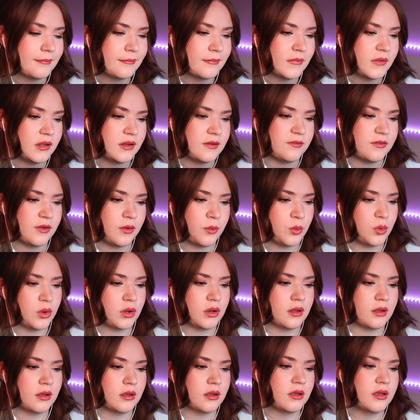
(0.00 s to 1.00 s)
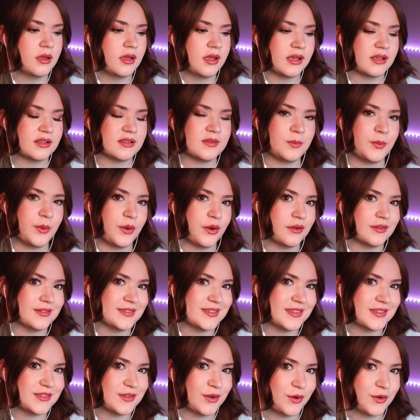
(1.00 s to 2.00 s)
And if I want to
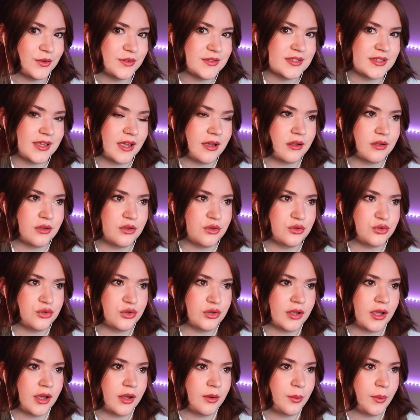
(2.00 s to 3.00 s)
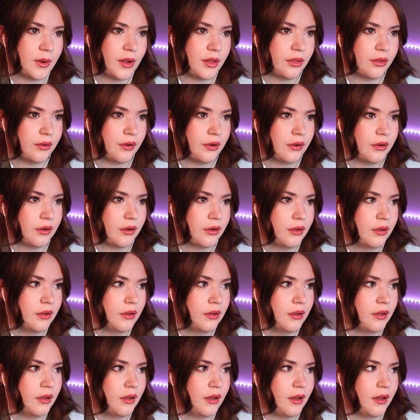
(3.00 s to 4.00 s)
experience this art style, usually I'd rather
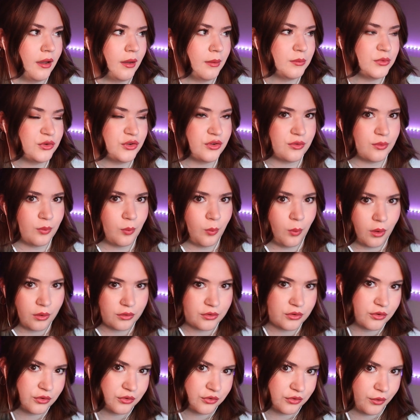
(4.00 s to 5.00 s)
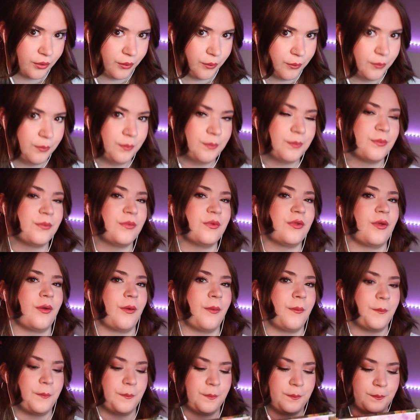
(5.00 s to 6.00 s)
just watch a show. So
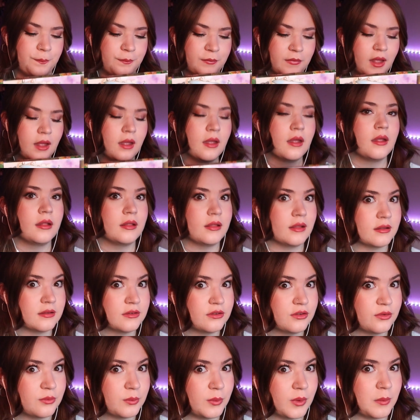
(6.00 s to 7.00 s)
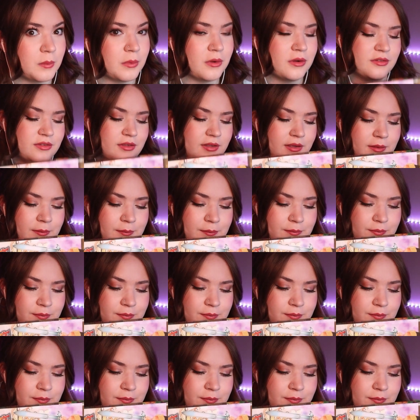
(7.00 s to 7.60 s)
that's just me personally.